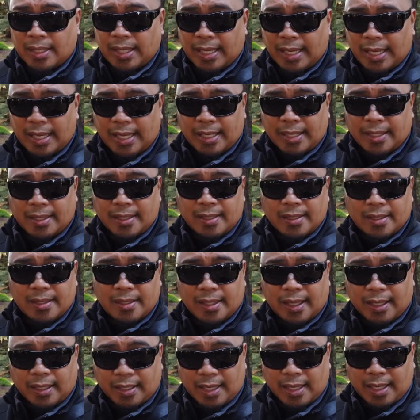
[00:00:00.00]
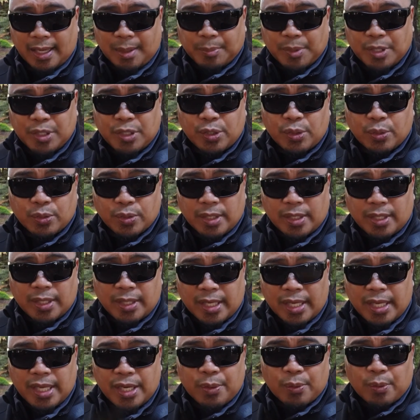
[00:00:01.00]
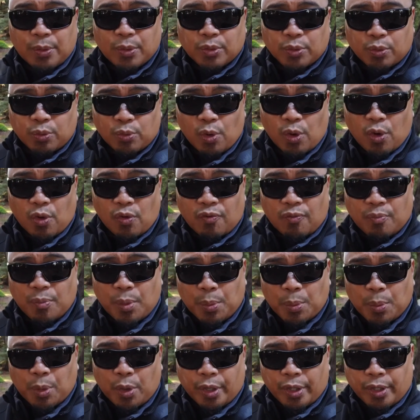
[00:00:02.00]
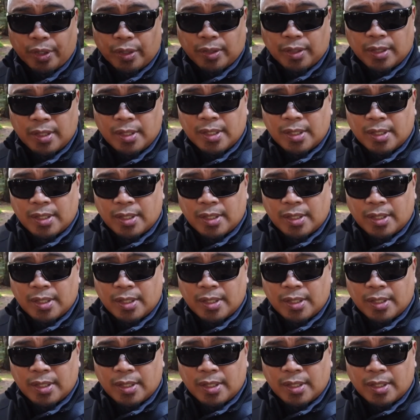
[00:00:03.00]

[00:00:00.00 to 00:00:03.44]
And again, I'm just using the Heroes Grove Memorial